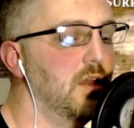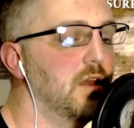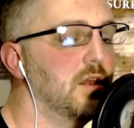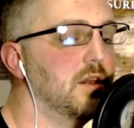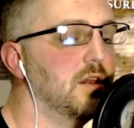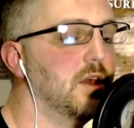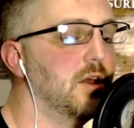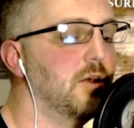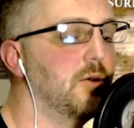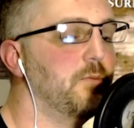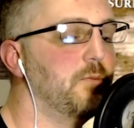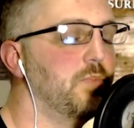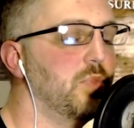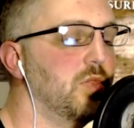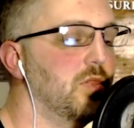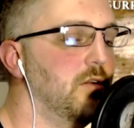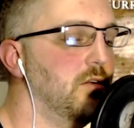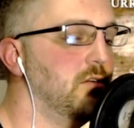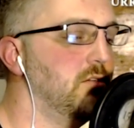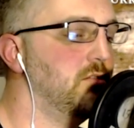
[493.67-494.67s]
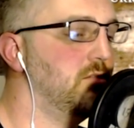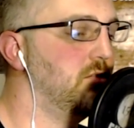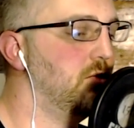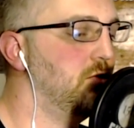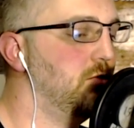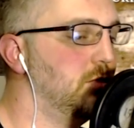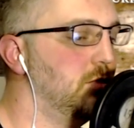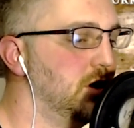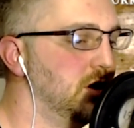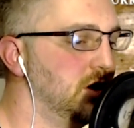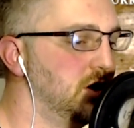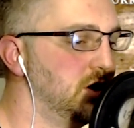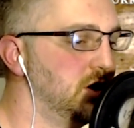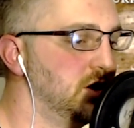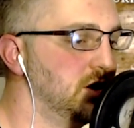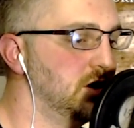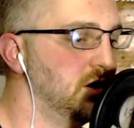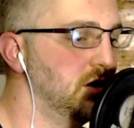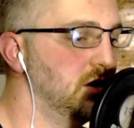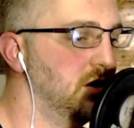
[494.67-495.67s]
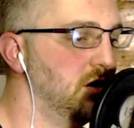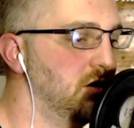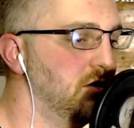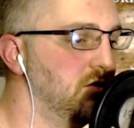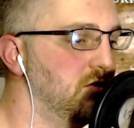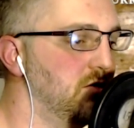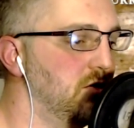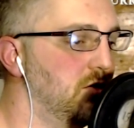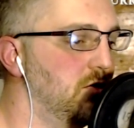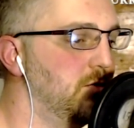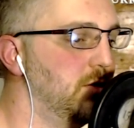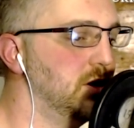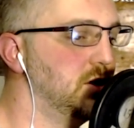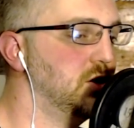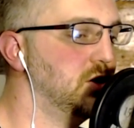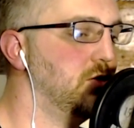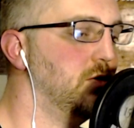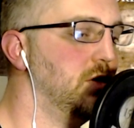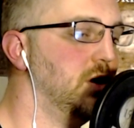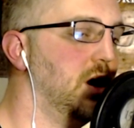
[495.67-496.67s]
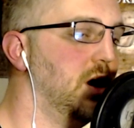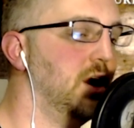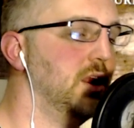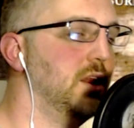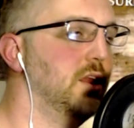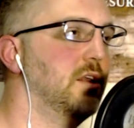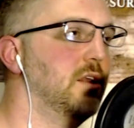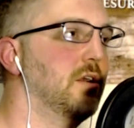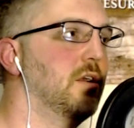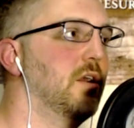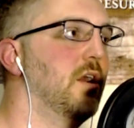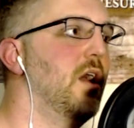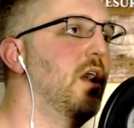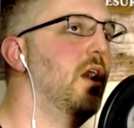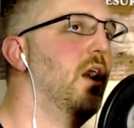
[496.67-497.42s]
Now, there's so much, so much going on here.